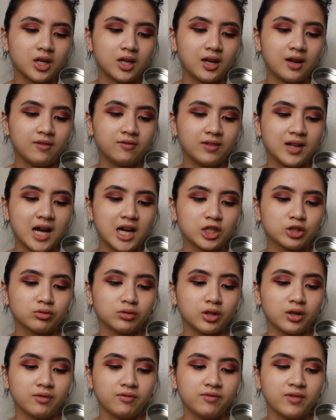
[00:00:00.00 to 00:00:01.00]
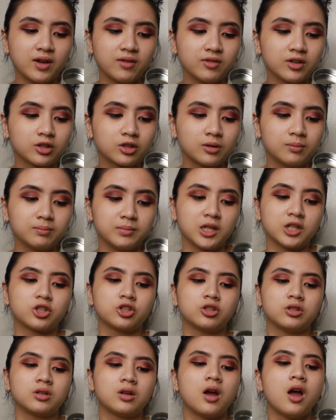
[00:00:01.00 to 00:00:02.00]
in a flash with your favorite
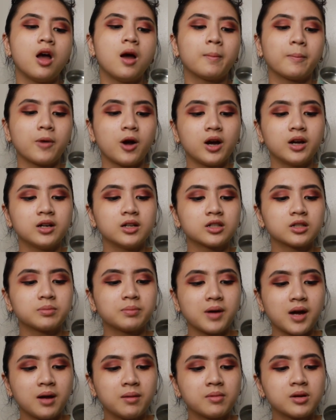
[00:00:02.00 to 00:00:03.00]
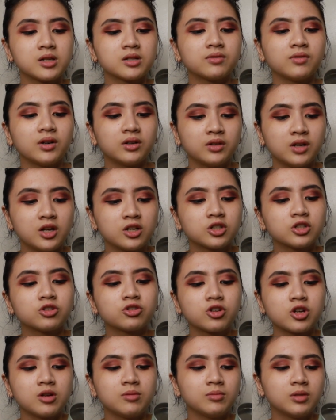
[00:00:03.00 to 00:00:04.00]
complexion products, primers,
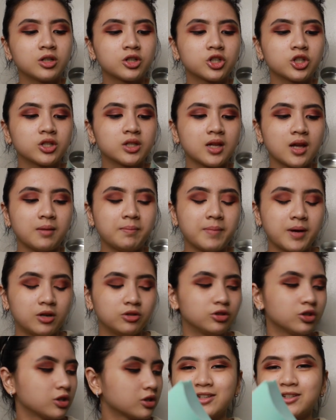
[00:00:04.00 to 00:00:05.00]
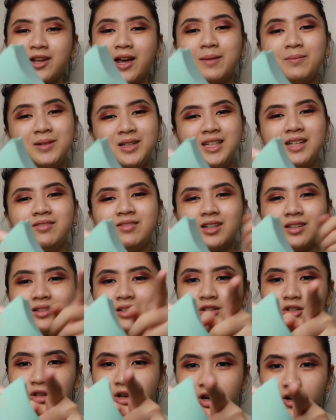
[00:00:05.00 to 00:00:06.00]
foundation, cream blushes, and powders. So I believe that
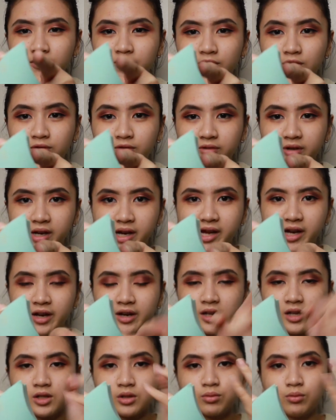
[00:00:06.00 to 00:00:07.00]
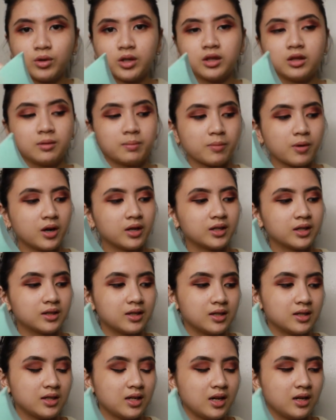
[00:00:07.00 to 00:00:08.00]
this curve over here is what the
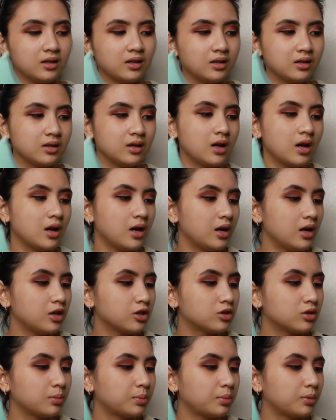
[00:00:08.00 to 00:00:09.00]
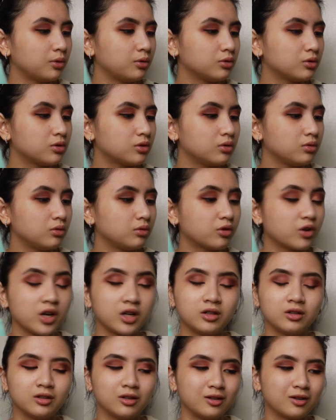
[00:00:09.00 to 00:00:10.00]
product is saying, that it's supposed to
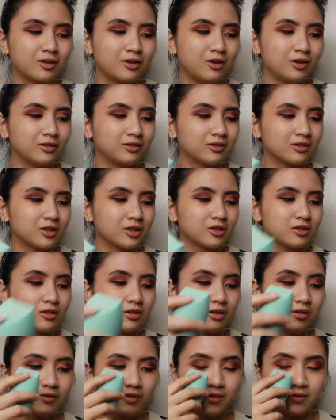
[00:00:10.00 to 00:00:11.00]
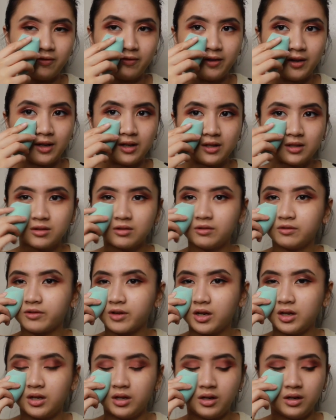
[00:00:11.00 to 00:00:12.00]
cradle the contours of the face
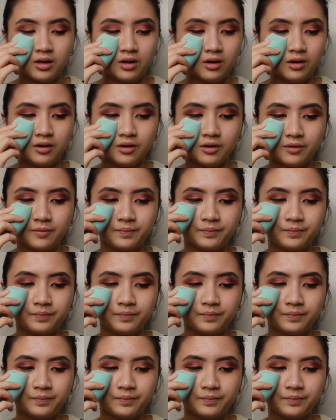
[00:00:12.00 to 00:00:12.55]
over here,